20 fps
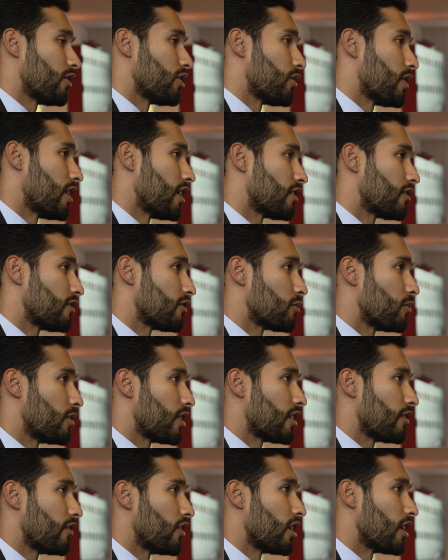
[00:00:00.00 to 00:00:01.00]
I
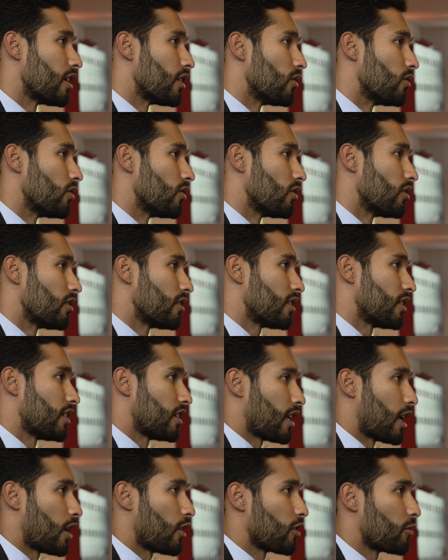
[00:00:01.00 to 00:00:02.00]
think one very
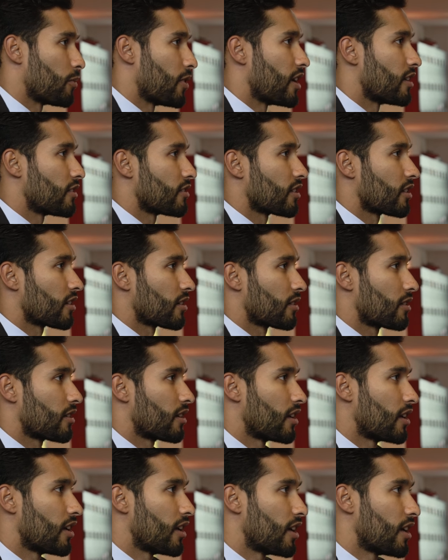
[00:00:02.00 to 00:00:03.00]
important skill
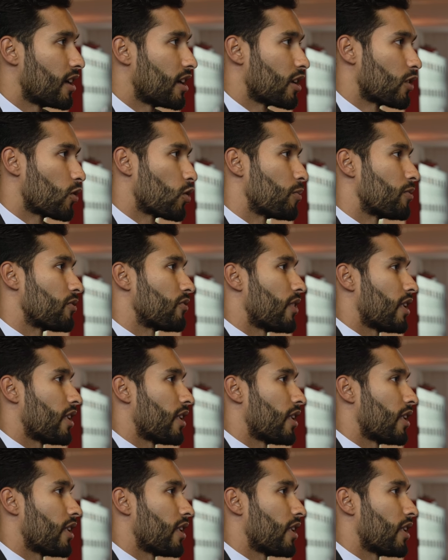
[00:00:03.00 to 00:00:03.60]
is having